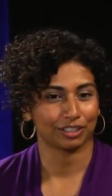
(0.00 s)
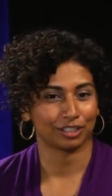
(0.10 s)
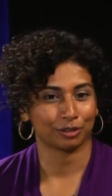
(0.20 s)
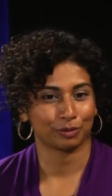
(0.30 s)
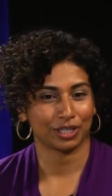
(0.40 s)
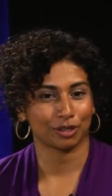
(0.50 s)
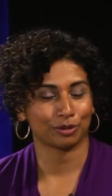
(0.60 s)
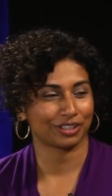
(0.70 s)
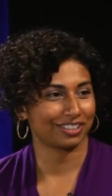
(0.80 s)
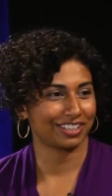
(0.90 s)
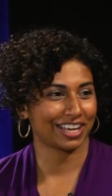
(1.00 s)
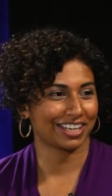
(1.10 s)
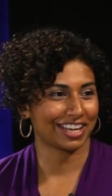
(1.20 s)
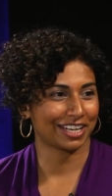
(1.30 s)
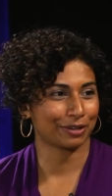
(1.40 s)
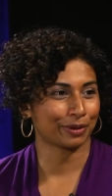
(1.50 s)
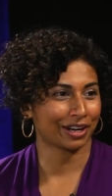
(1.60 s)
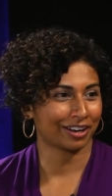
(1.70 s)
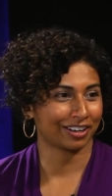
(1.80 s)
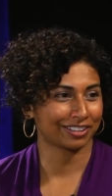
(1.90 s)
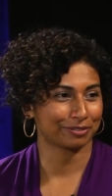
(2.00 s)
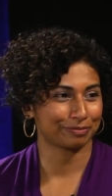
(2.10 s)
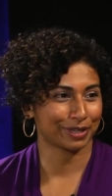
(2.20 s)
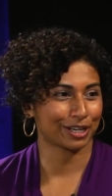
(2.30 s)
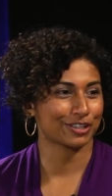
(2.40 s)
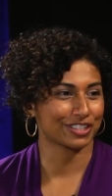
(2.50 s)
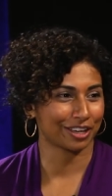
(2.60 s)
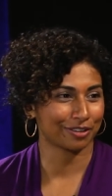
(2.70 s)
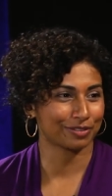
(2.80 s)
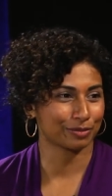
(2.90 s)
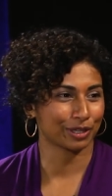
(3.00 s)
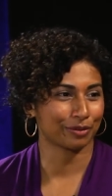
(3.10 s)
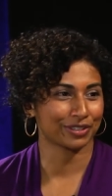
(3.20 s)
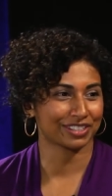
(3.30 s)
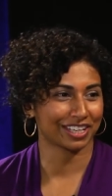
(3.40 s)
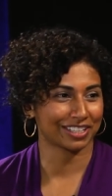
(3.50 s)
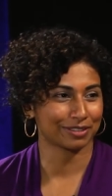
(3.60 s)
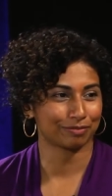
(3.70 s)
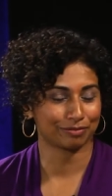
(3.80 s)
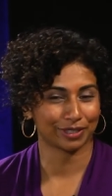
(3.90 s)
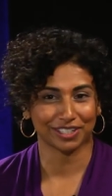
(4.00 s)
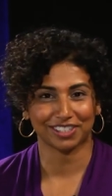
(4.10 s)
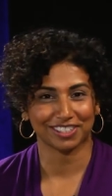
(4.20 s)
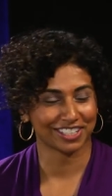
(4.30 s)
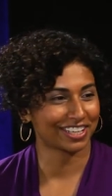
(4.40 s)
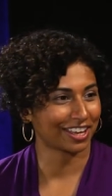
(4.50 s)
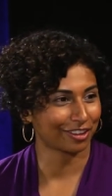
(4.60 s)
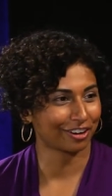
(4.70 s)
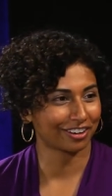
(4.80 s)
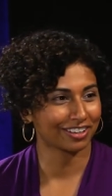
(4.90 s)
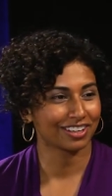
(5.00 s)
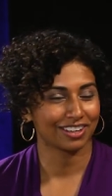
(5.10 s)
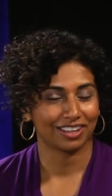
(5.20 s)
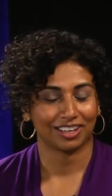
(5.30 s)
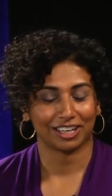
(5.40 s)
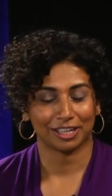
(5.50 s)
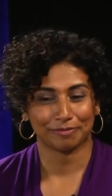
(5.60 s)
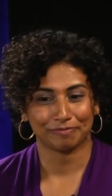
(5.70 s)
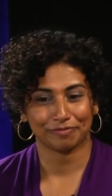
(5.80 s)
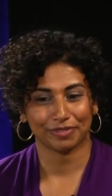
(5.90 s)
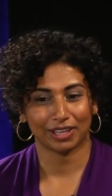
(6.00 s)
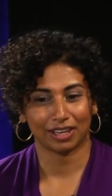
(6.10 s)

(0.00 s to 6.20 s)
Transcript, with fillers: You know, we don't get anywhere by ourselves. We always get places together. And